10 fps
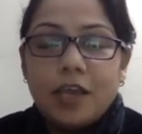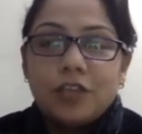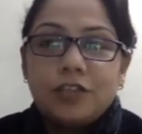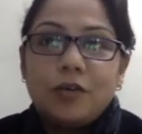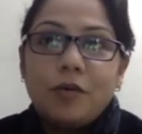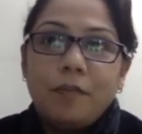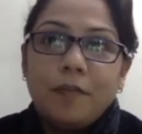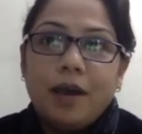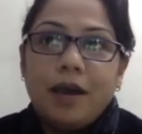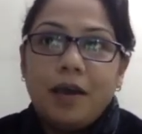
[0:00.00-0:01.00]
So
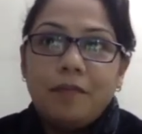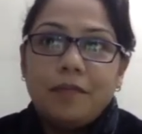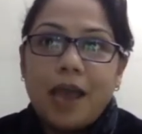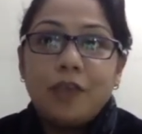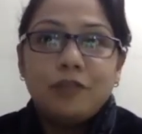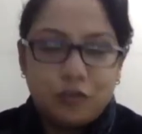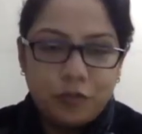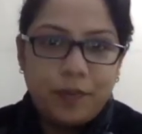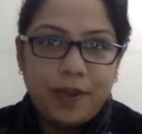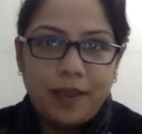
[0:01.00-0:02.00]
I used
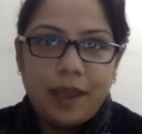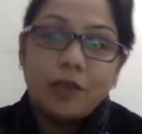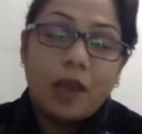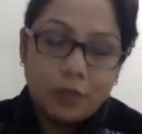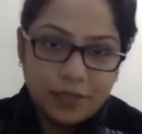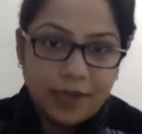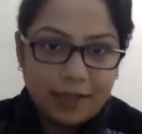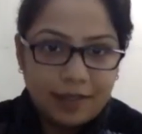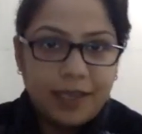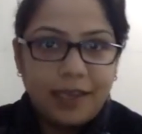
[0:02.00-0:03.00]
to play. I was an
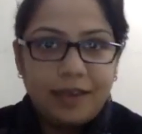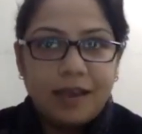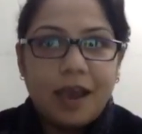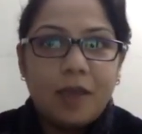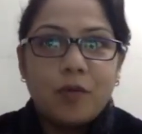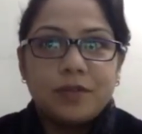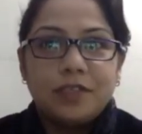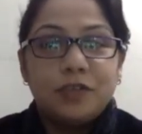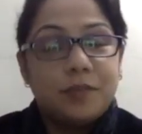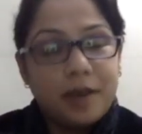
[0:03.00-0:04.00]
athlete. I was
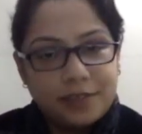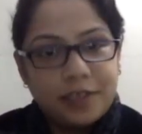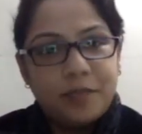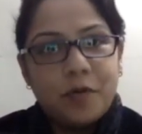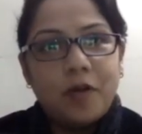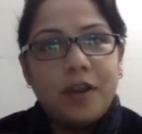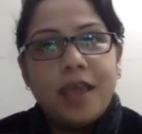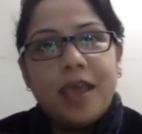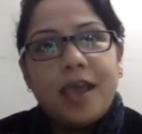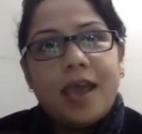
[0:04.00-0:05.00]
into basketball,
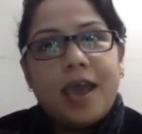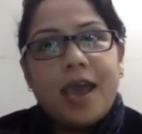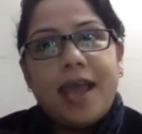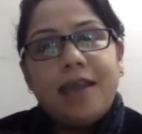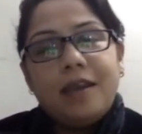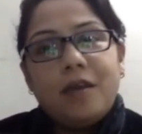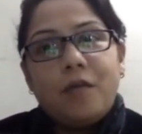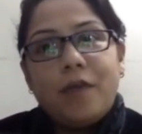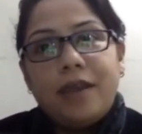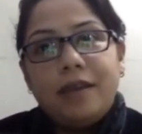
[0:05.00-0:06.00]
and
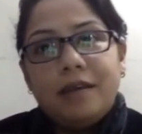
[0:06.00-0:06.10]
when